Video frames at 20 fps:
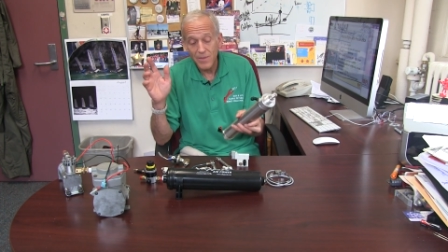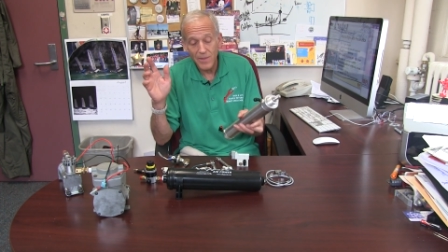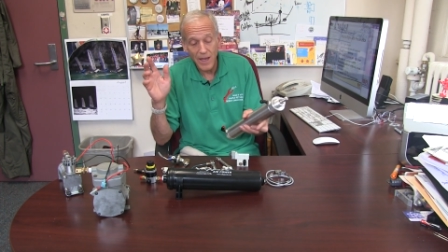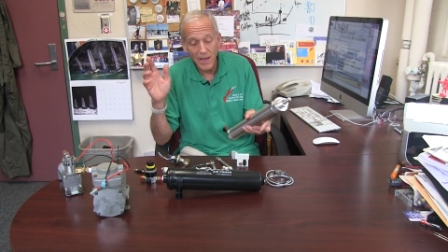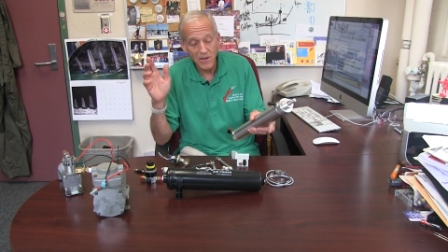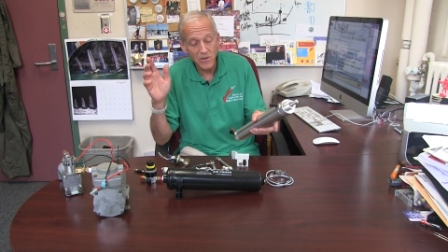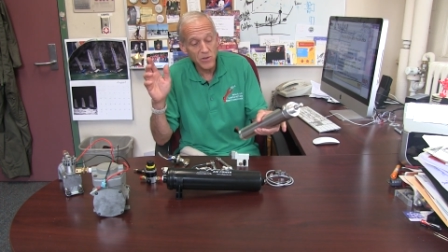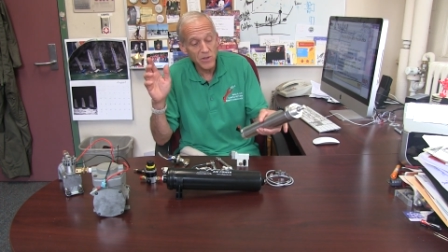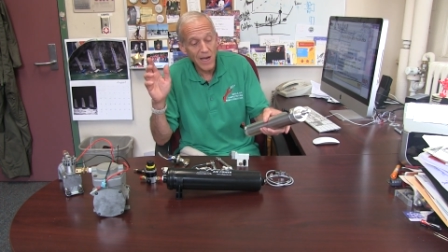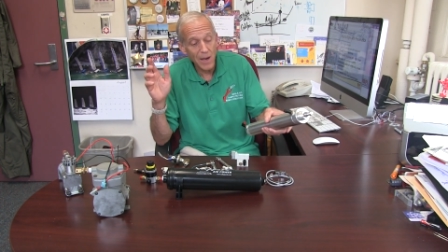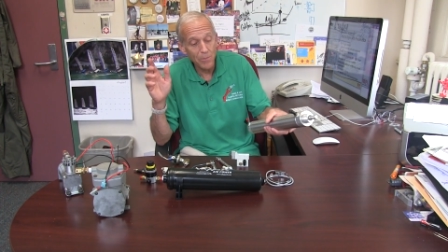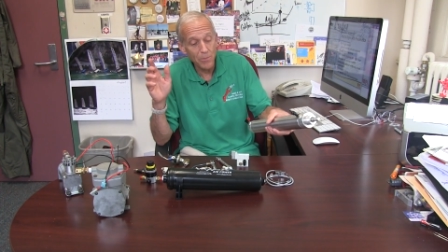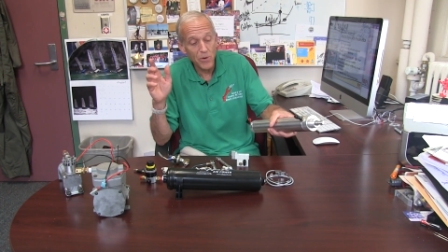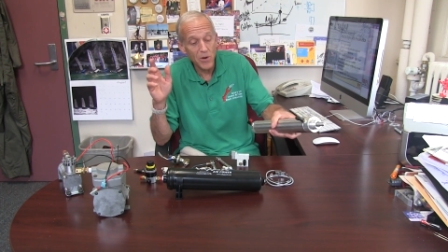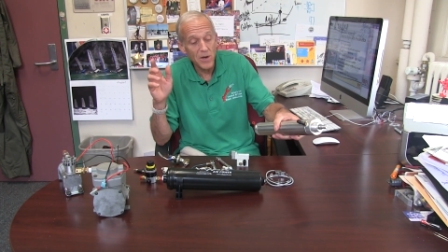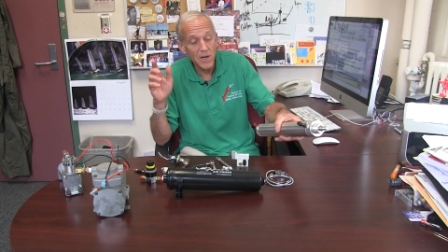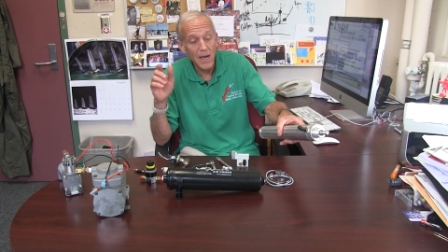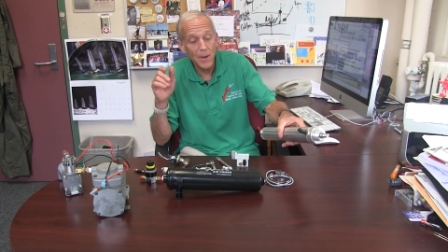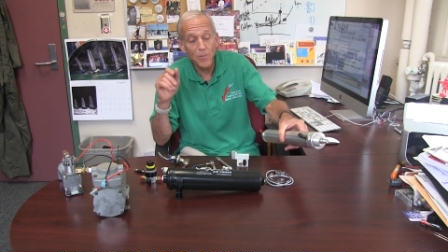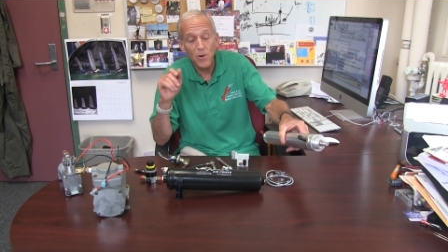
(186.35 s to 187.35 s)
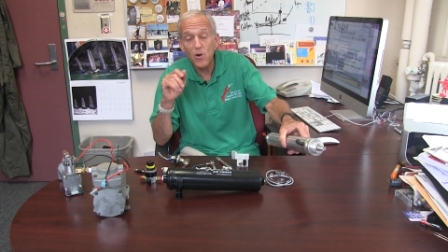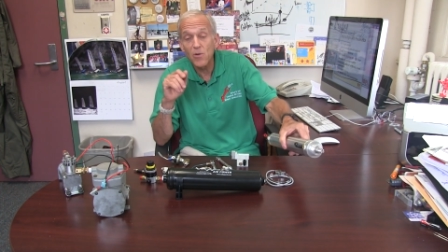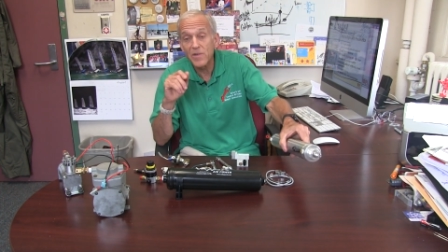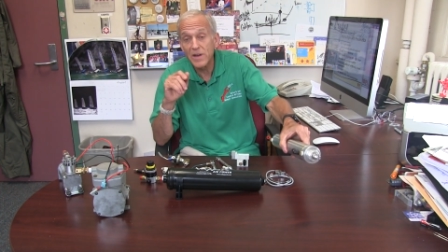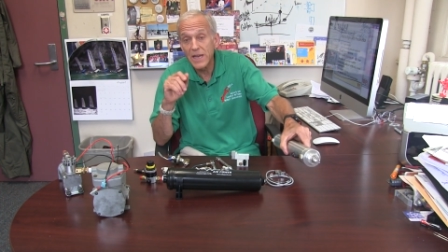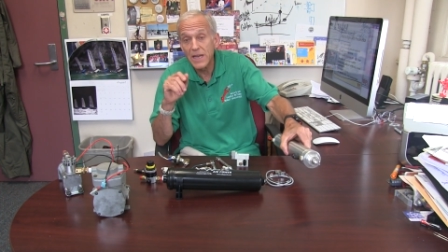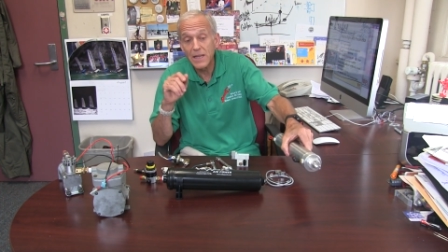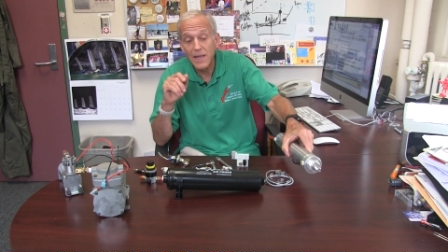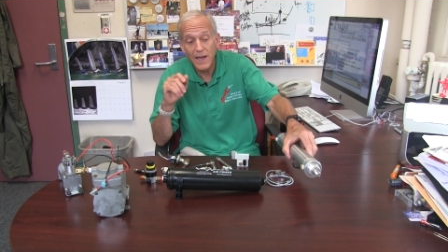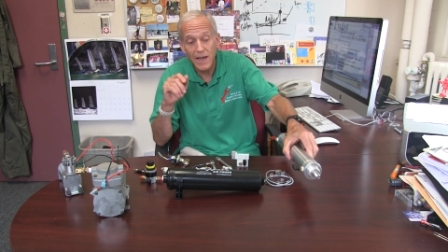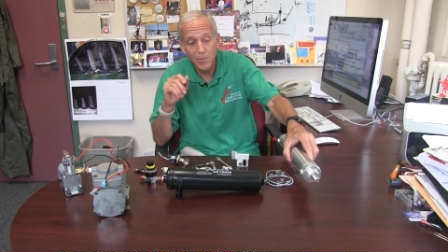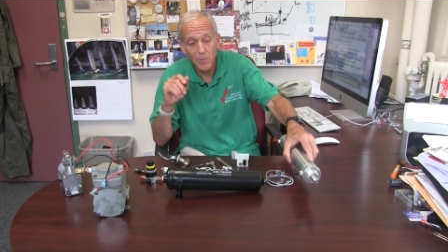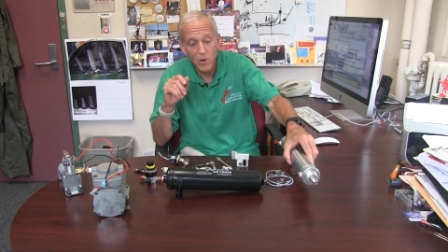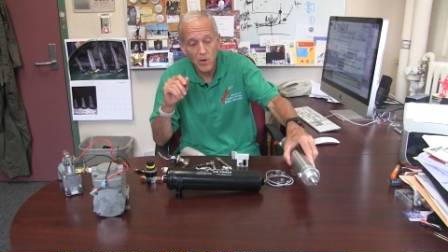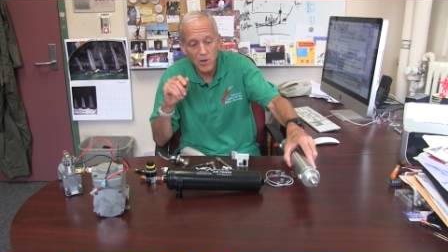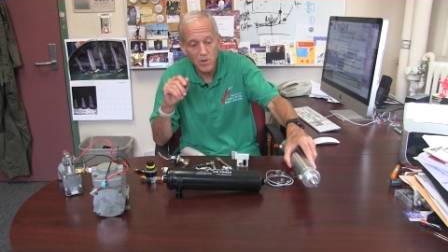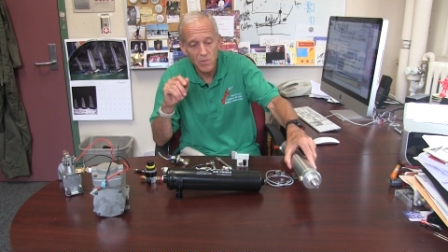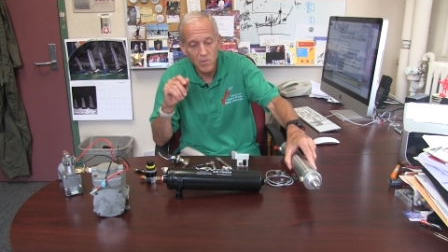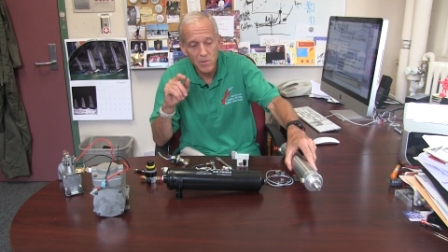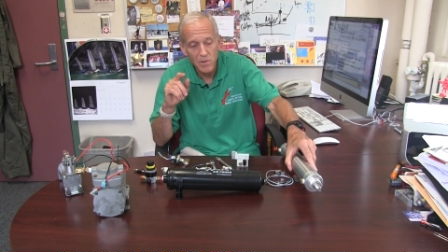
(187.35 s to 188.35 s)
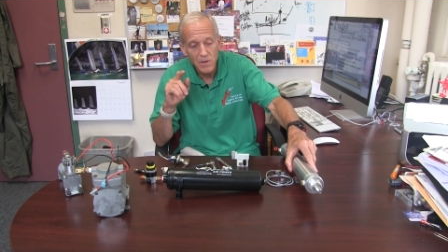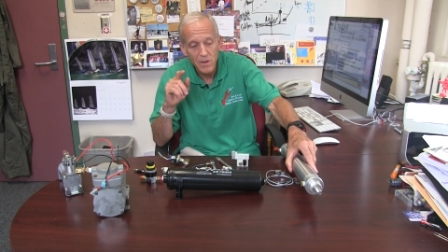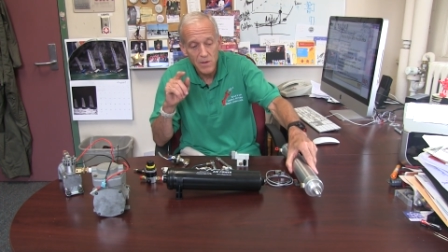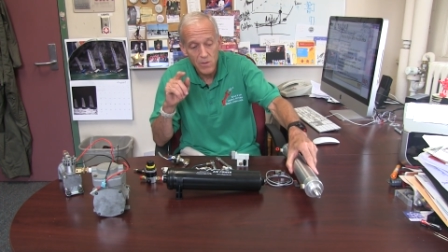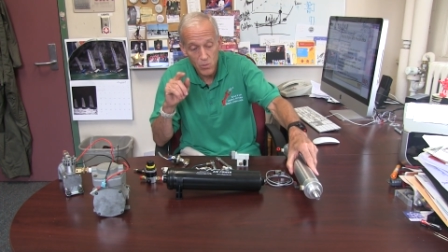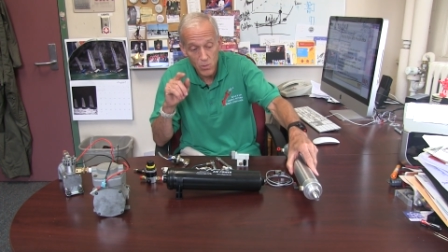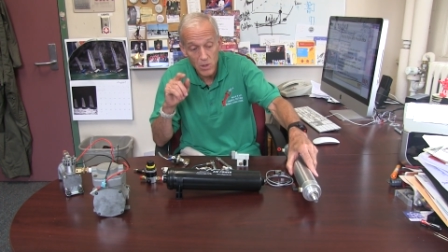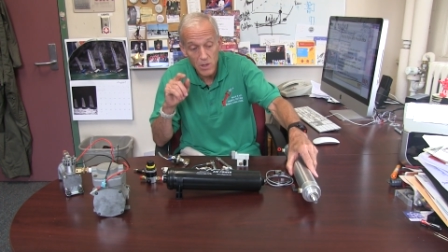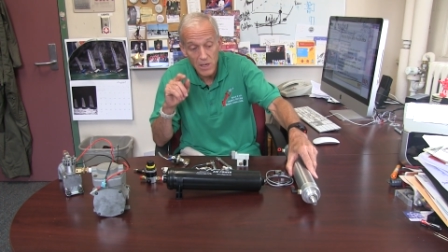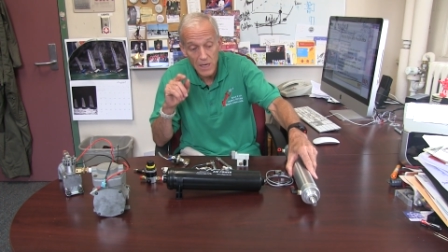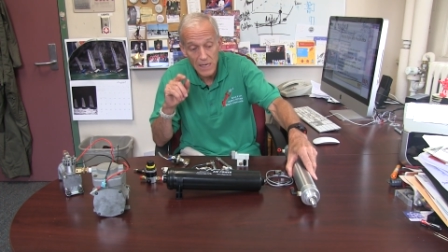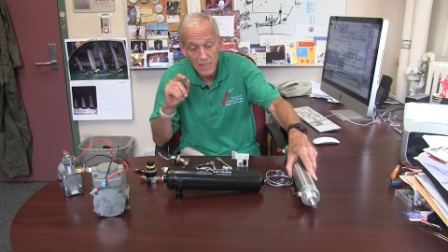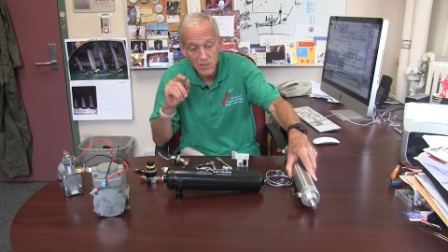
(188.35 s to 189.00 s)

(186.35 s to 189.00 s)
They do not burn up or overheat like a motor would.